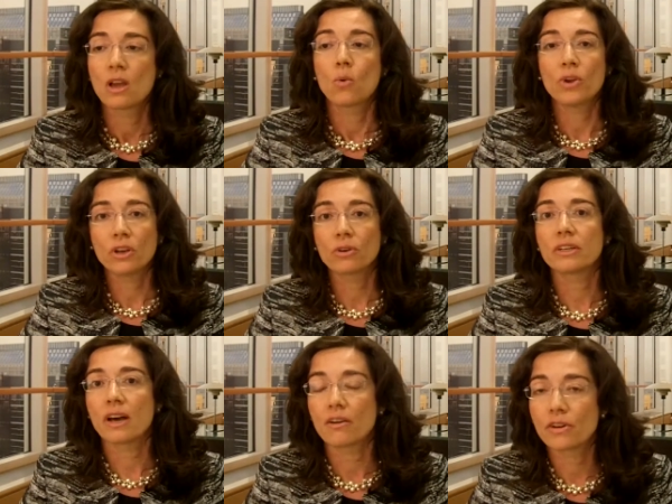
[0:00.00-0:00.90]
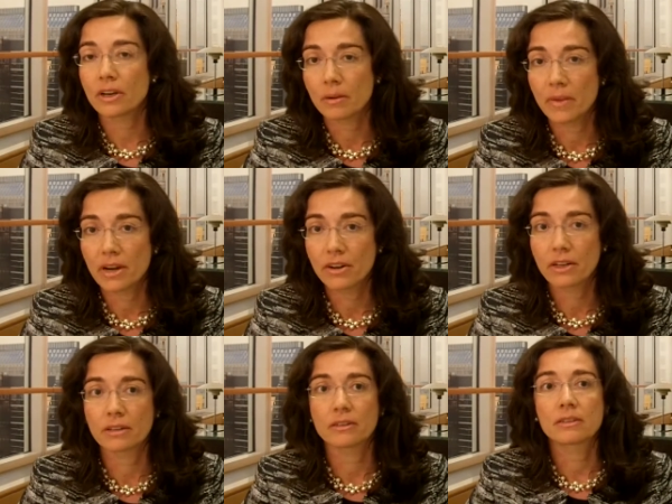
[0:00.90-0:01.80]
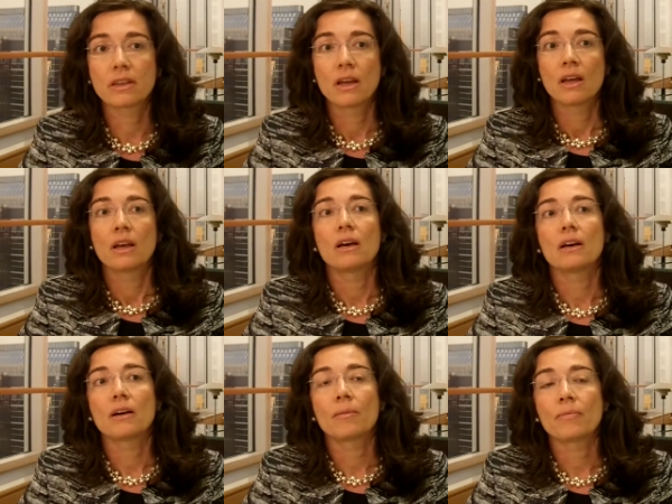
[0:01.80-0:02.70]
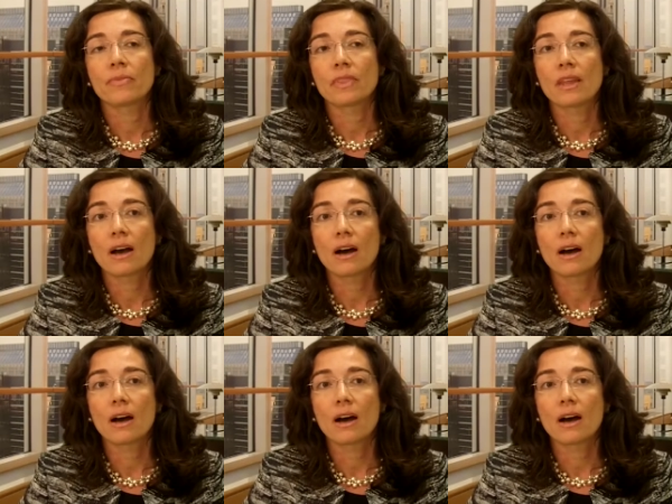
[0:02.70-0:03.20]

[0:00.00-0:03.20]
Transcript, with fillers: We know that African Americans um,